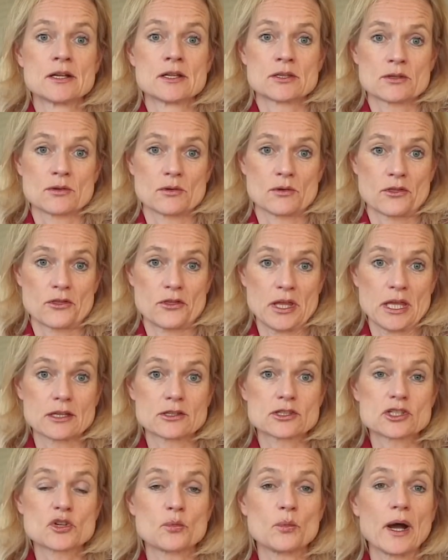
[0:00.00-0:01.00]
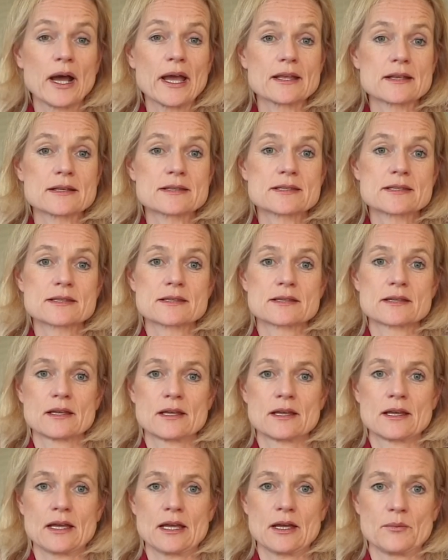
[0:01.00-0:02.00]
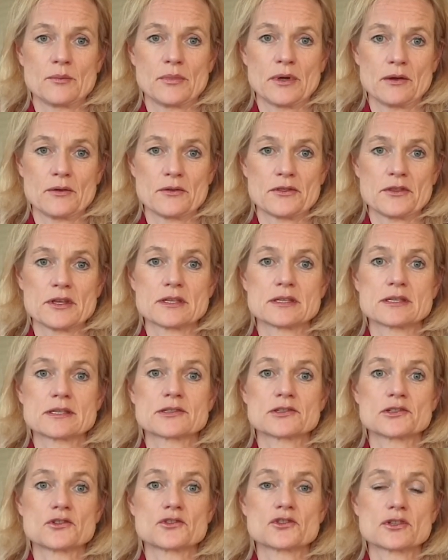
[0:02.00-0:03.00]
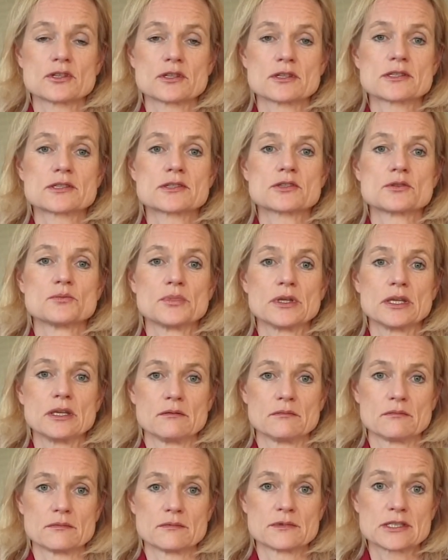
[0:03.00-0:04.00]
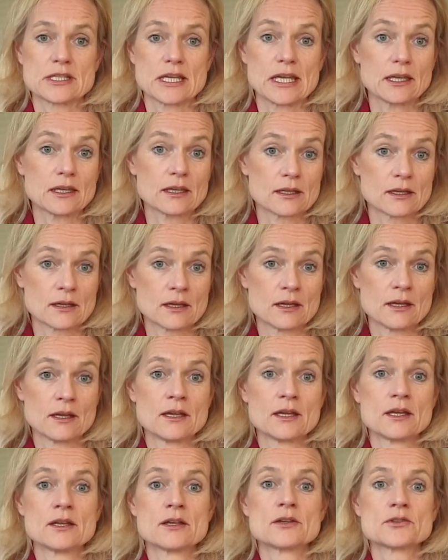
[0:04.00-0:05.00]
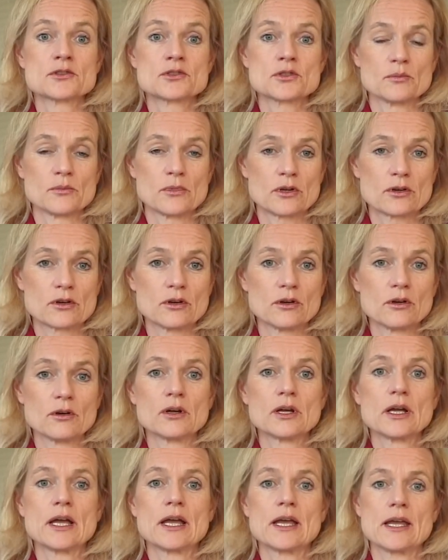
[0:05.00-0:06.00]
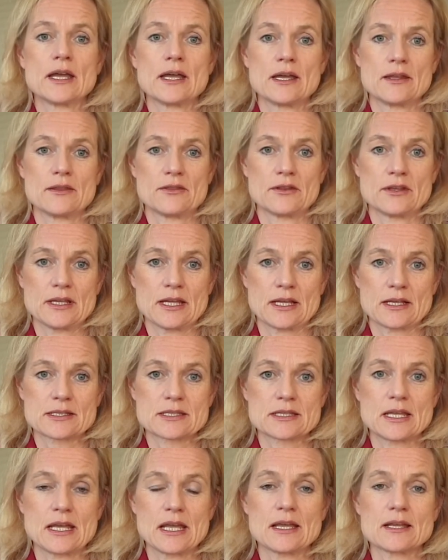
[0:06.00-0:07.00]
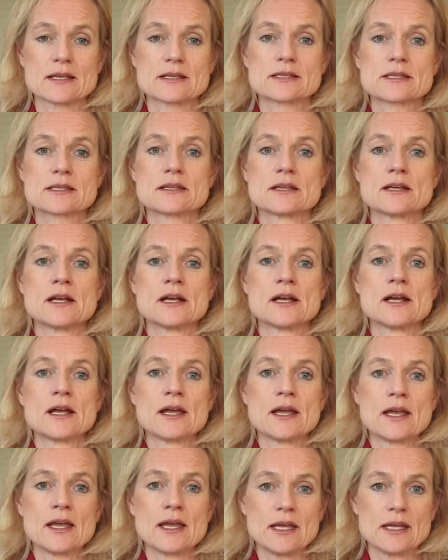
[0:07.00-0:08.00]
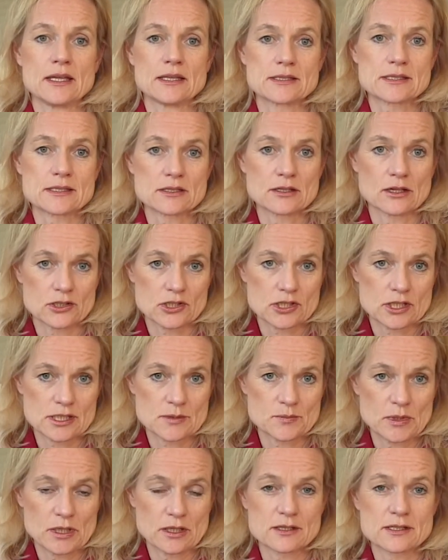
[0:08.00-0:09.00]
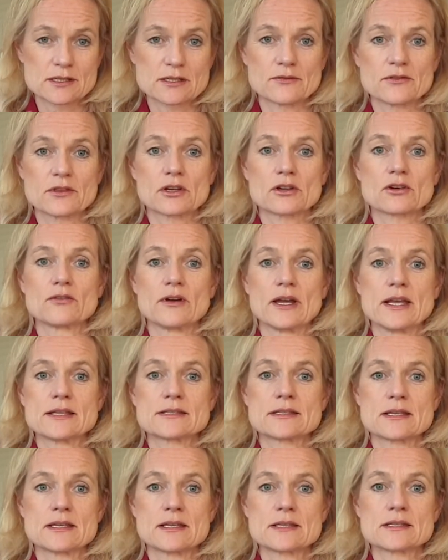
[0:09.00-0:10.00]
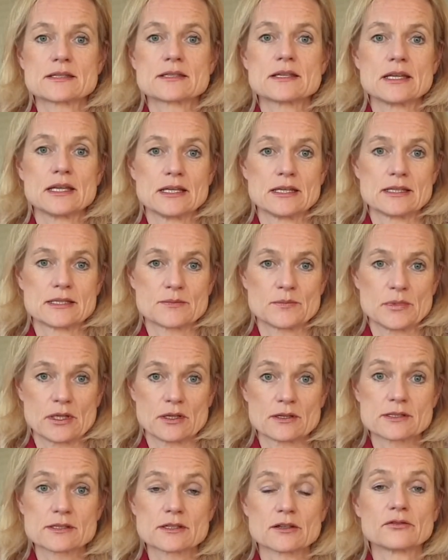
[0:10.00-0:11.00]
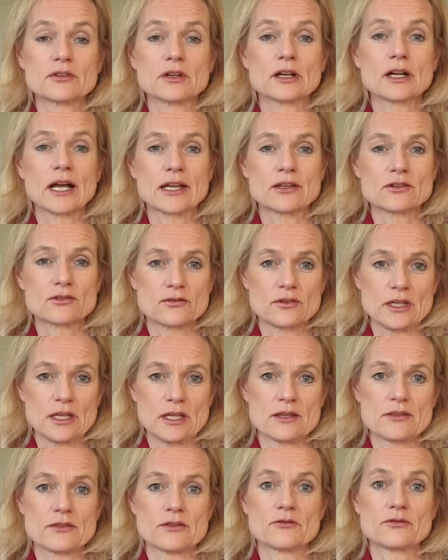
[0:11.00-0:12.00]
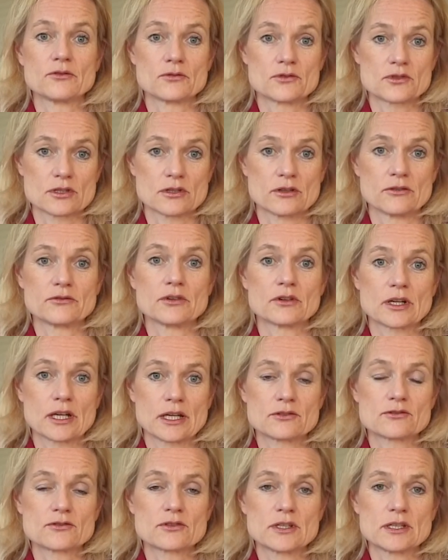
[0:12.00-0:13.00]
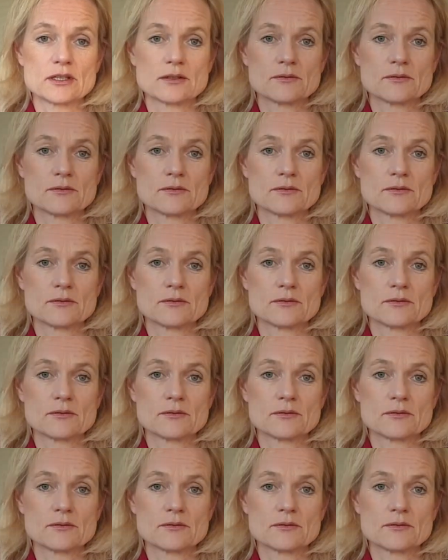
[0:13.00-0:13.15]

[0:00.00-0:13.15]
to think twice about the decisions to be taken tomorrow and the next days. It's not just because of the crisis, it's because of your country and the future of your country.